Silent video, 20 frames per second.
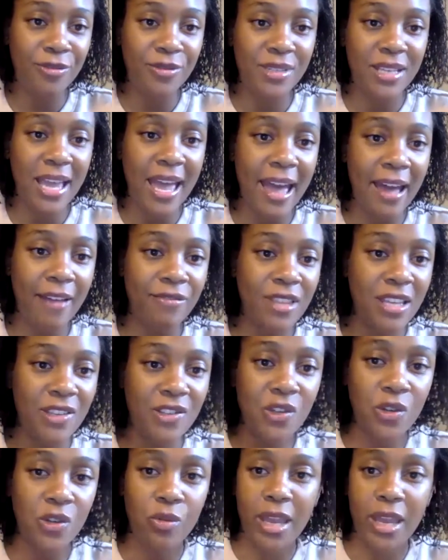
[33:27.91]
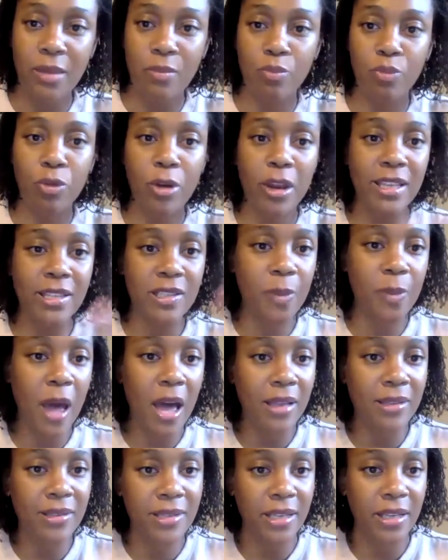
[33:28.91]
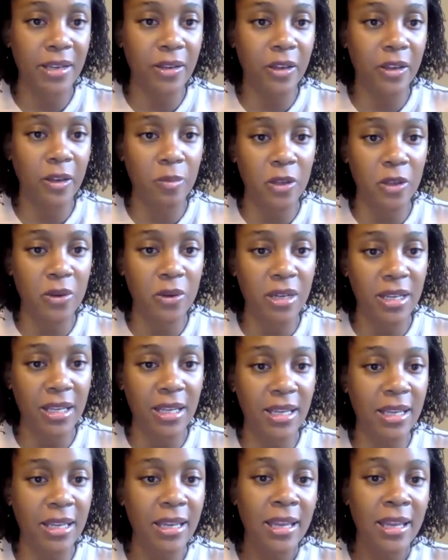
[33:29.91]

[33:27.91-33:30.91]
to have these great bright spots in community.